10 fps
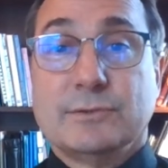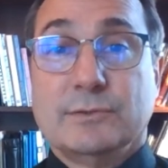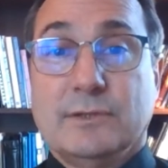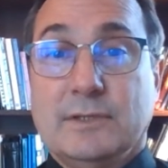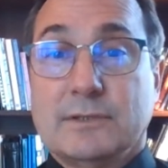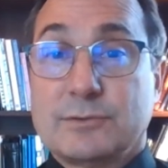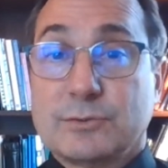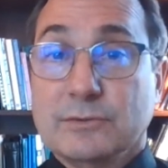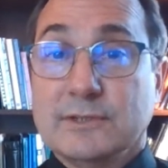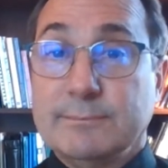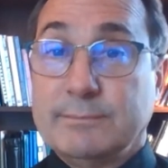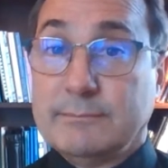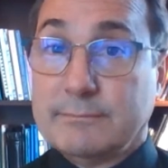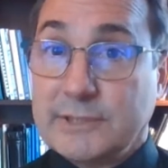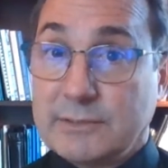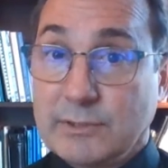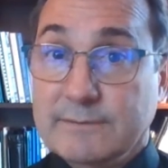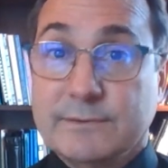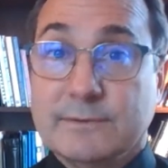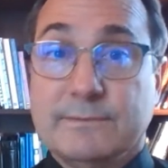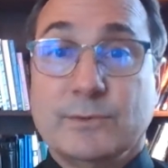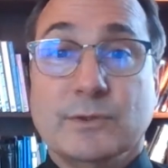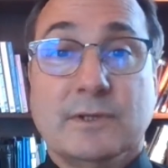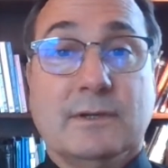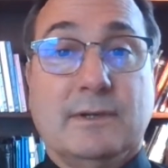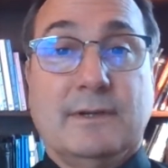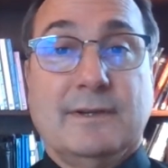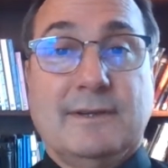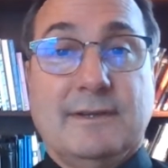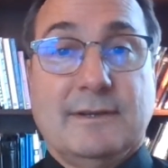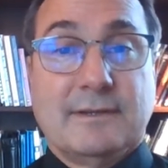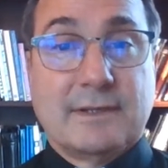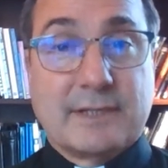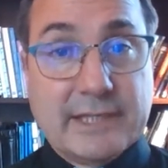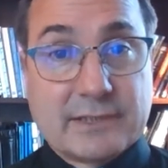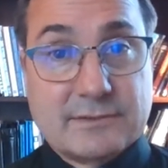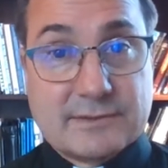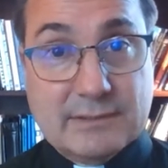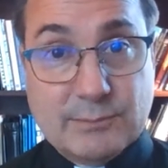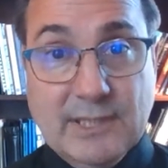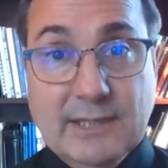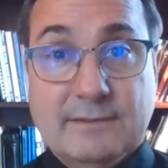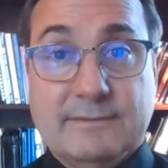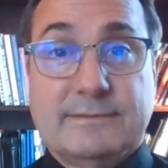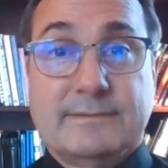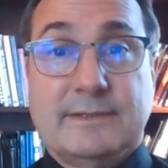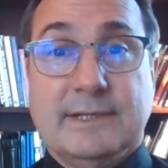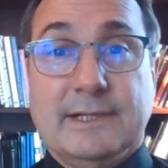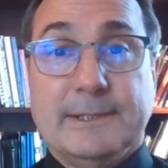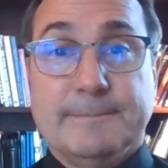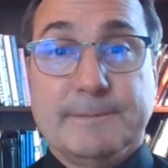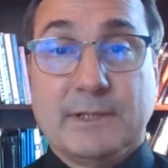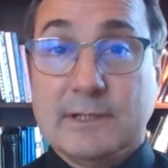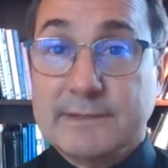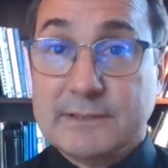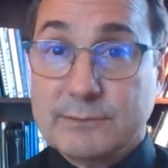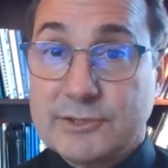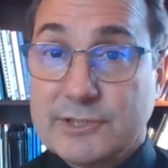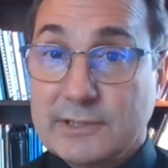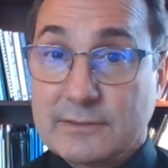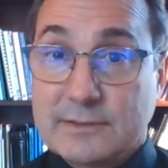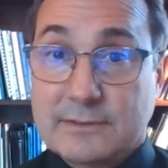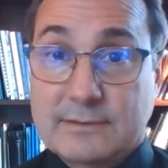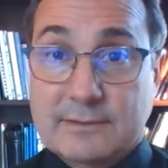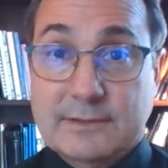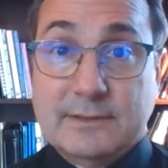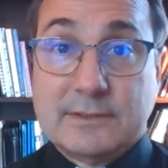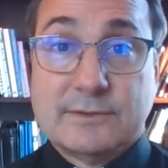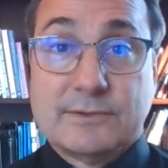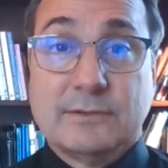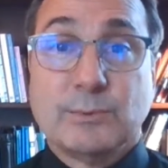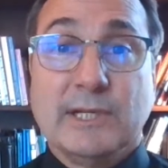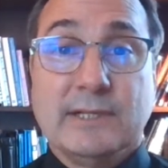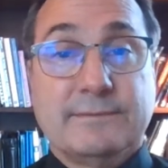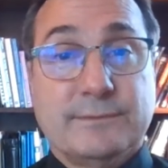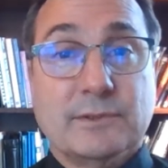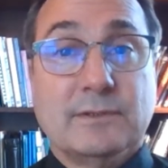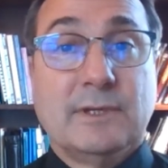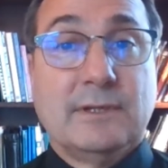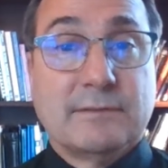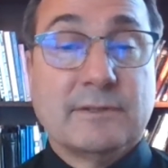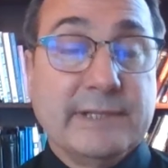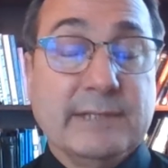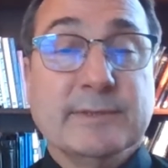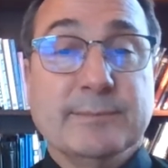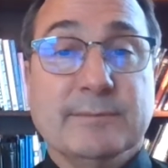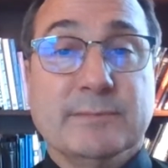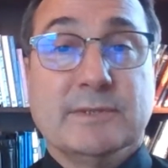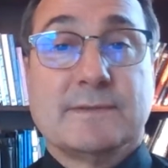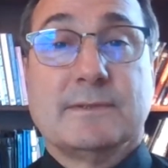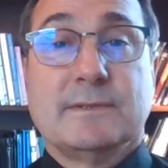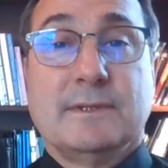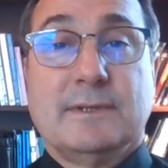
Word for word: to, to truly be grateful for the connections that we have, um, the love that we share, and the, and the concern we have for, for family members.